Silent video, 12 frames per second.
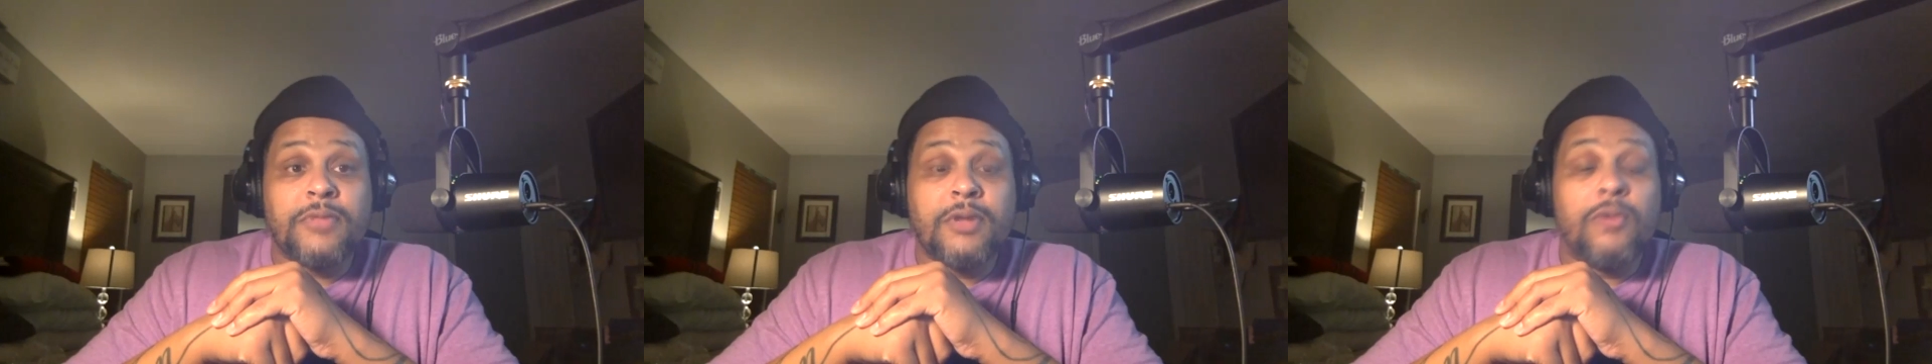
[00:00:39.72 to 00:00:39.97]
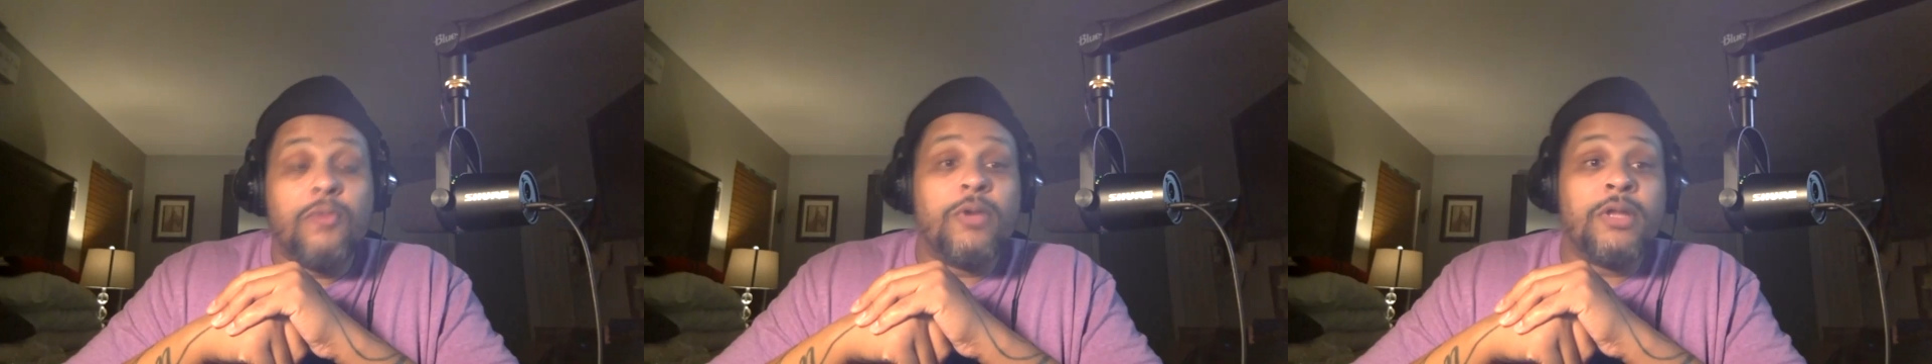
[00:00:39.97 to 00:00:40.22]

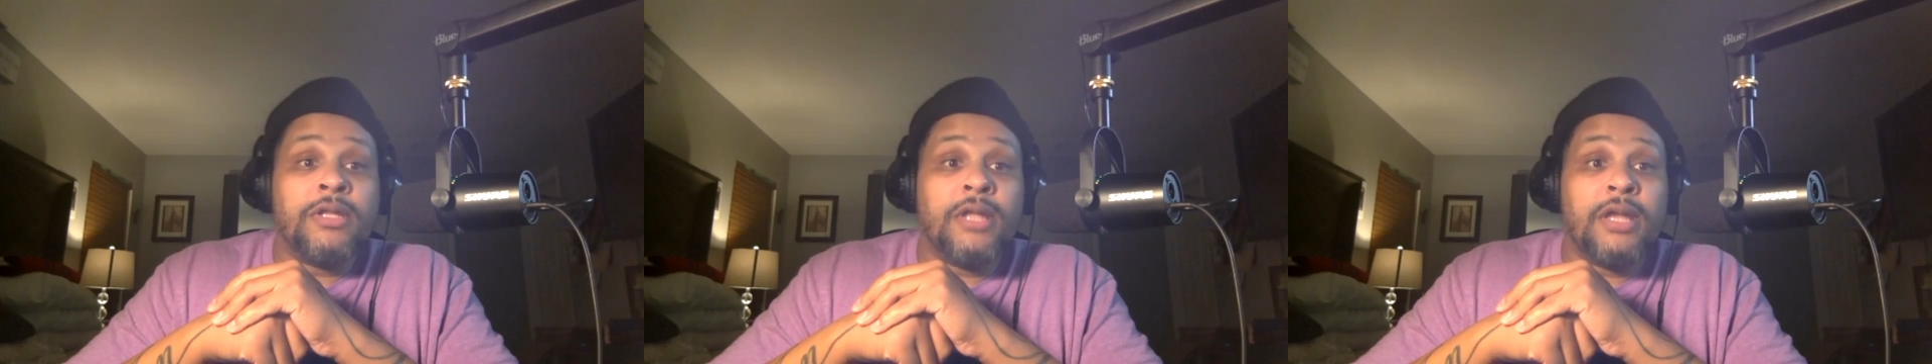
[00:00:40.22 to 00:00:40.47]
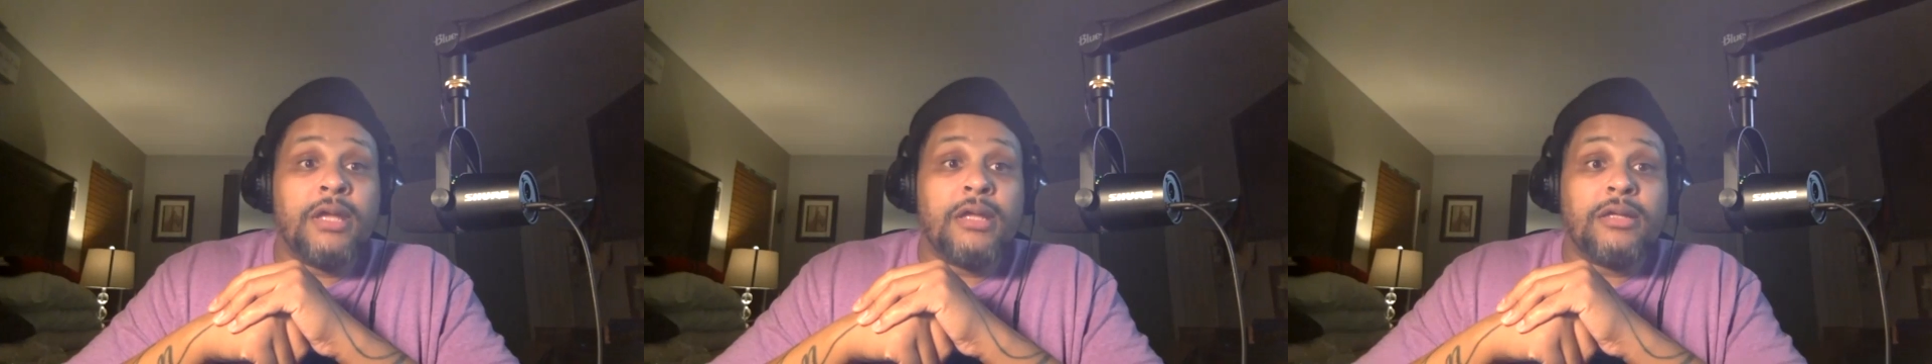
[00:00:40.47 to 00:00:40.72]
one
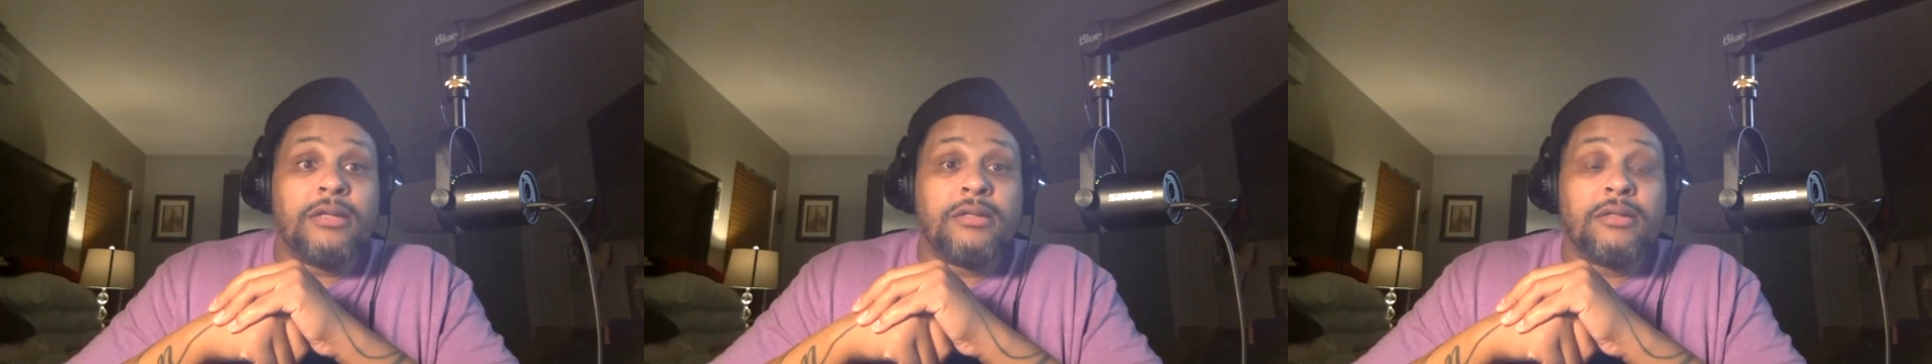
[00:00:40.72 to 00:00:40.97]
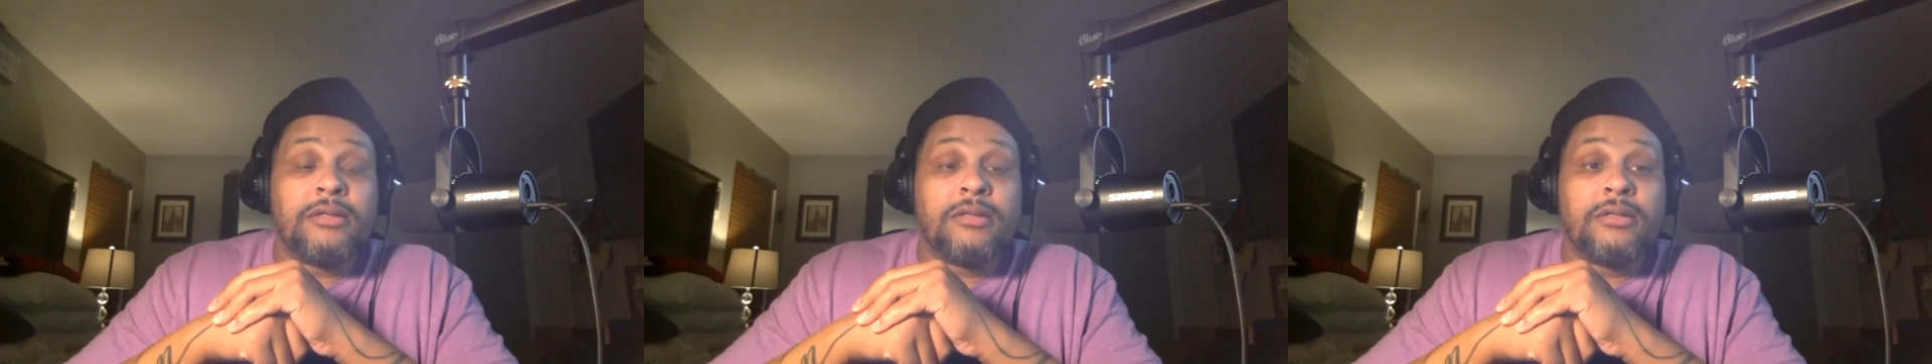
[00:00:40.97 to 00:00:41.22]
day,
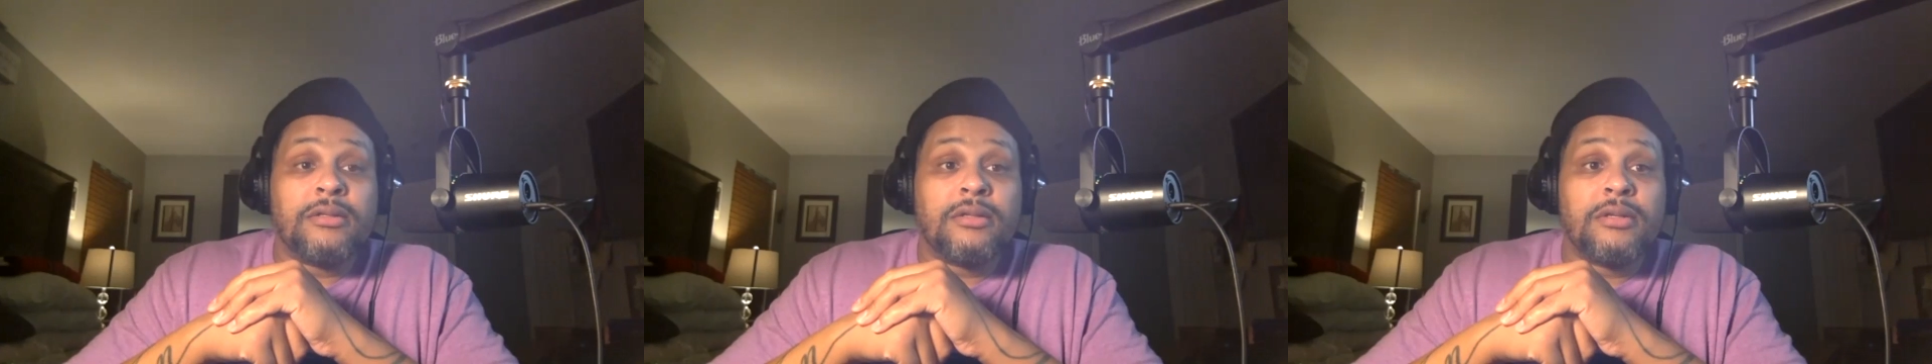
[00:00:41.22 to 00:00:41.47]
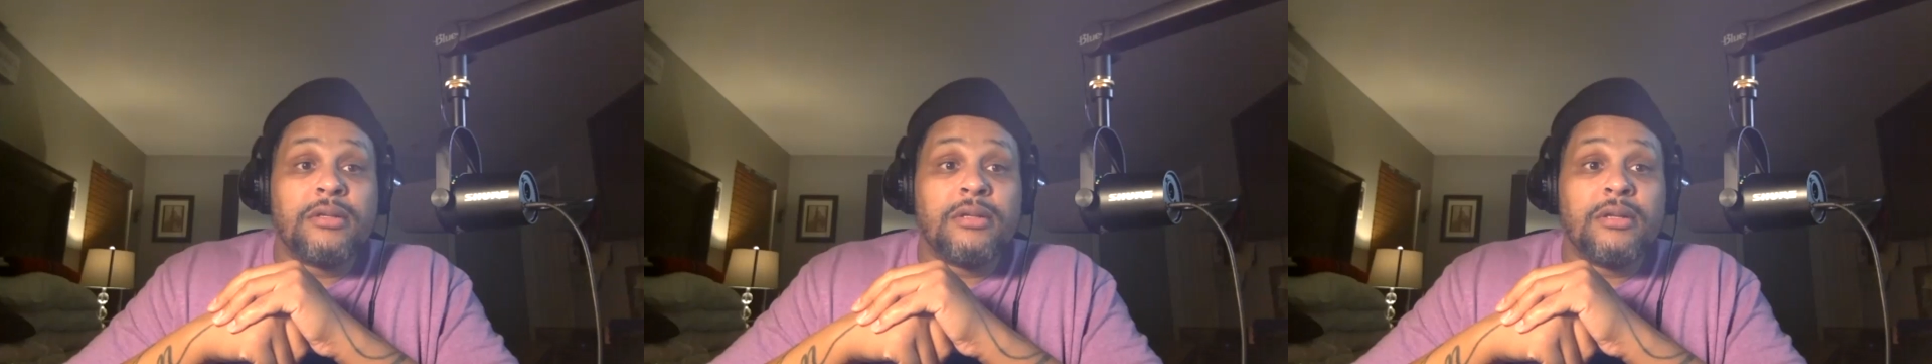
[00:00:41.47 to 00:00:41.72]

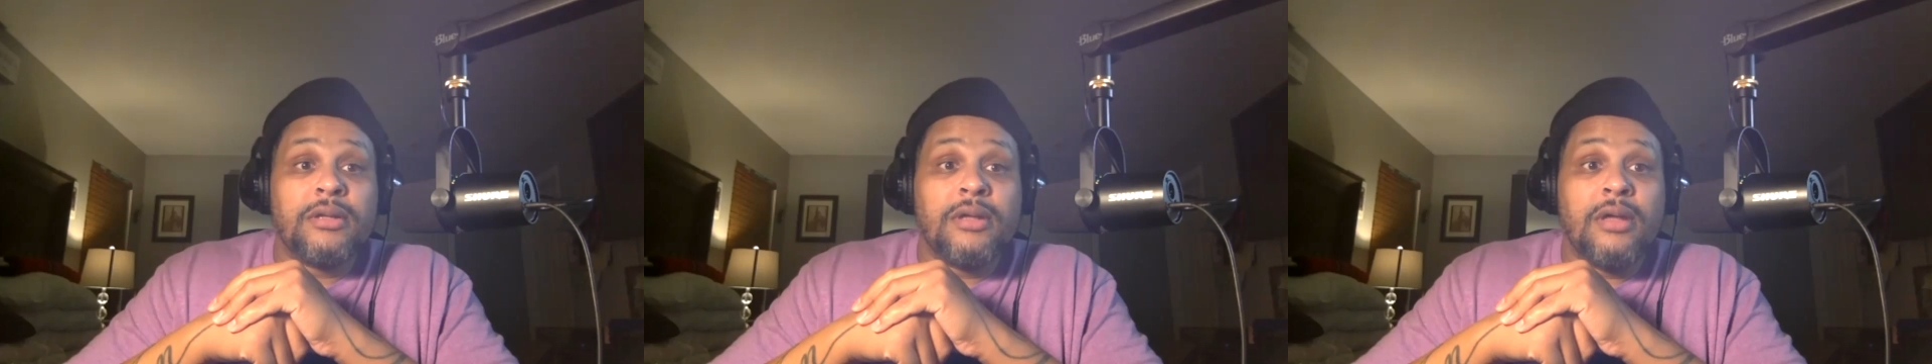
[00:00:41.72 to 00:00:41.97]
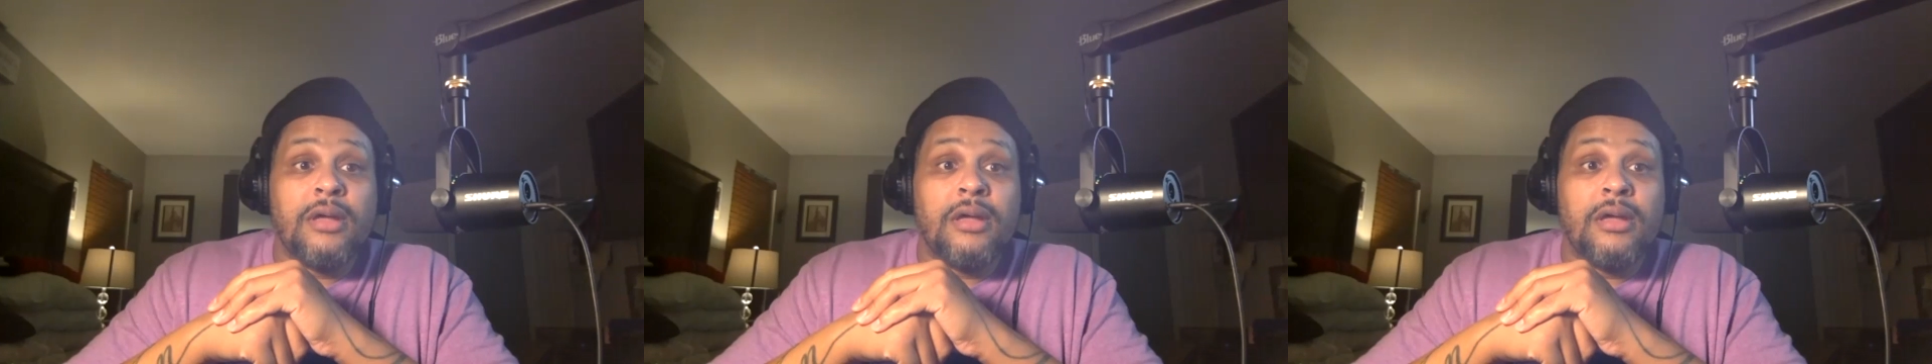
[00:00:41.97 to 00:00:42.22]

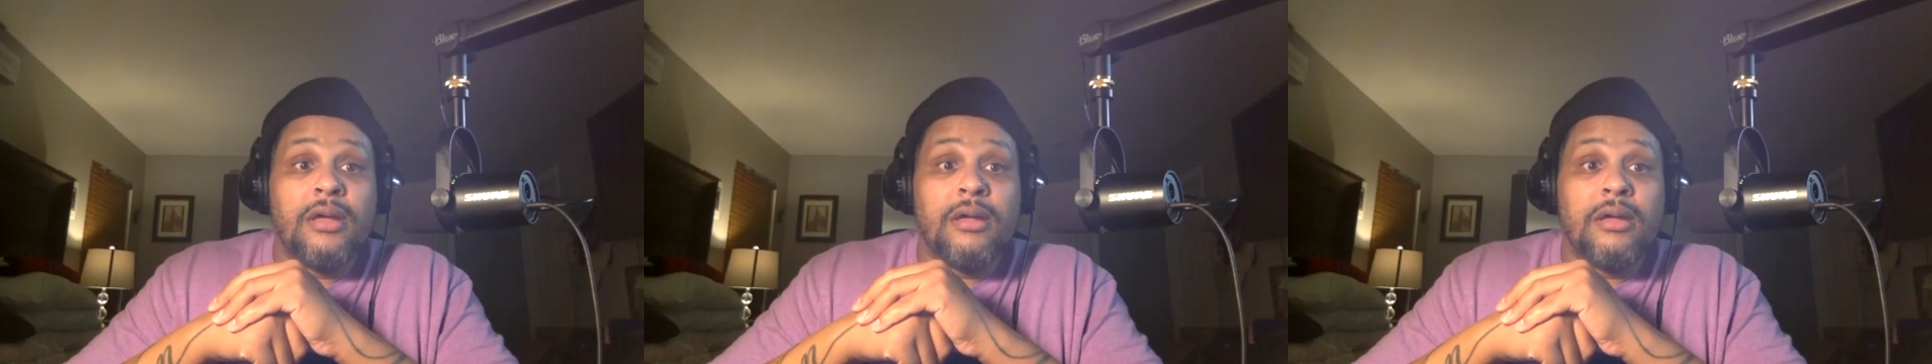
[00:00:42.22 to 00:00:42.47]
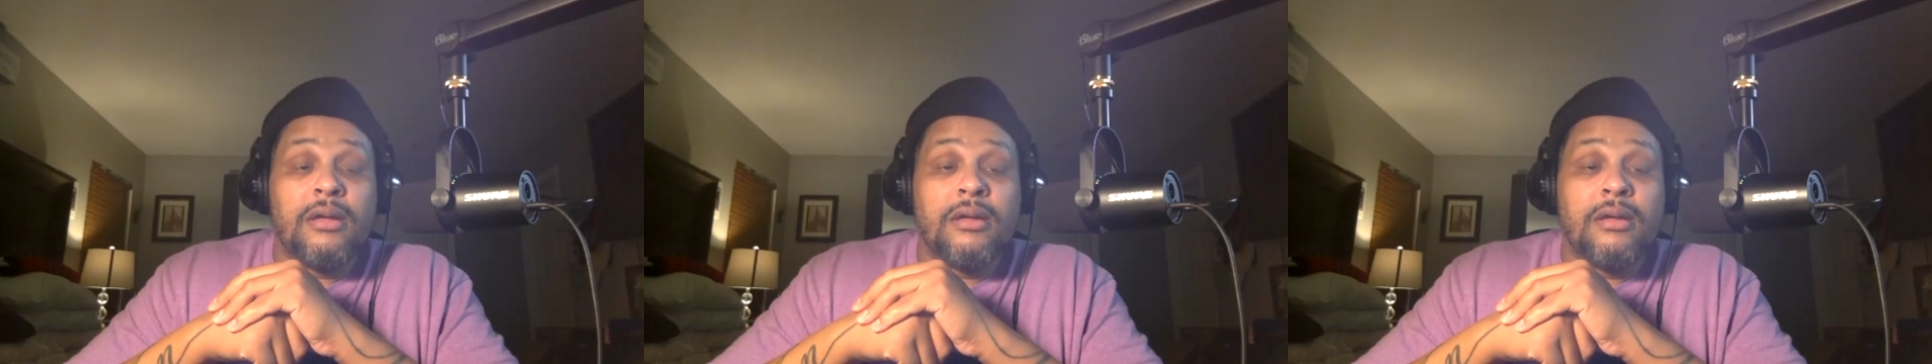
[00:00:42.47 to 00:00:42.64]
uh,